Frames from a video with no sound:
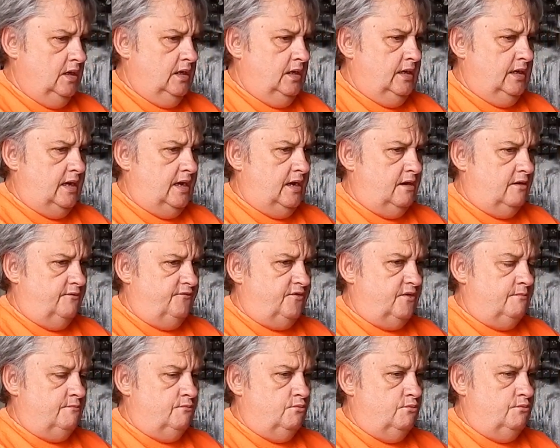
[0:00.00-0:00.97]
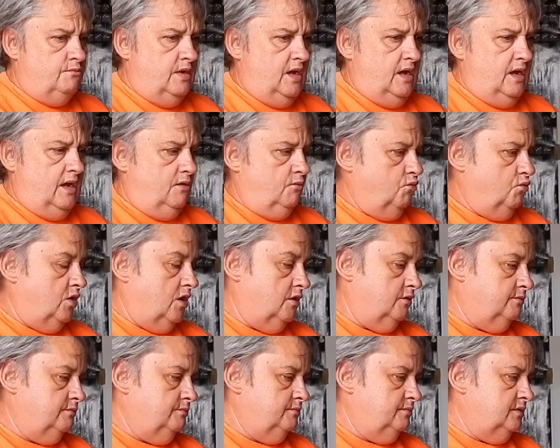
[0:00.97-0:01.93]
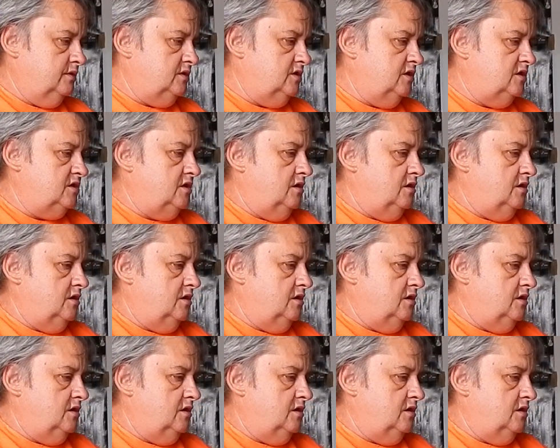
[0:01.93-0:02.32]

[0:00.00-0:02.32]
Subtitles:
Now, she's